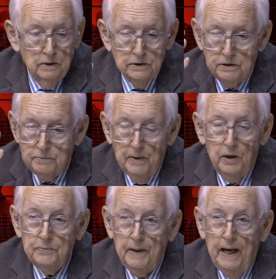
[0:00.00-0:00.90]

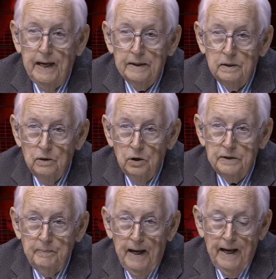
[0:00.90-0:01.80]
smelled bad,
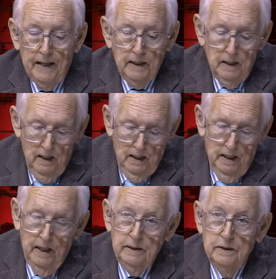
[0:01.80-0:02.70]
looked bad,
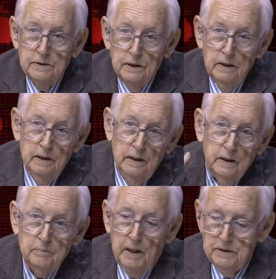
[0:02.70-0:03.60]
and he's
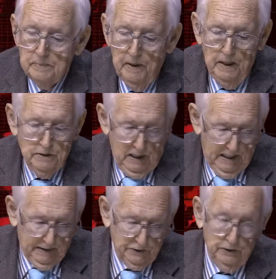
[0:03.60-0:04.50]
in my space,
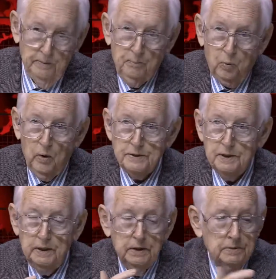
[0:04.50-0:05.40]
actually
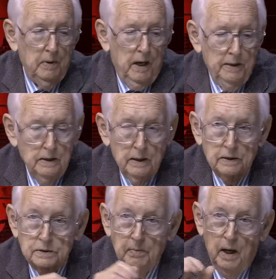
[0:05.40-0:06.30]
pressing his body
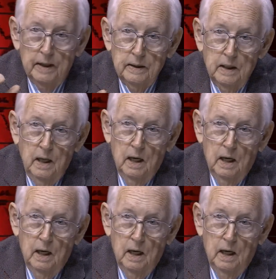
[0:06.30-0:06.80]
against mine.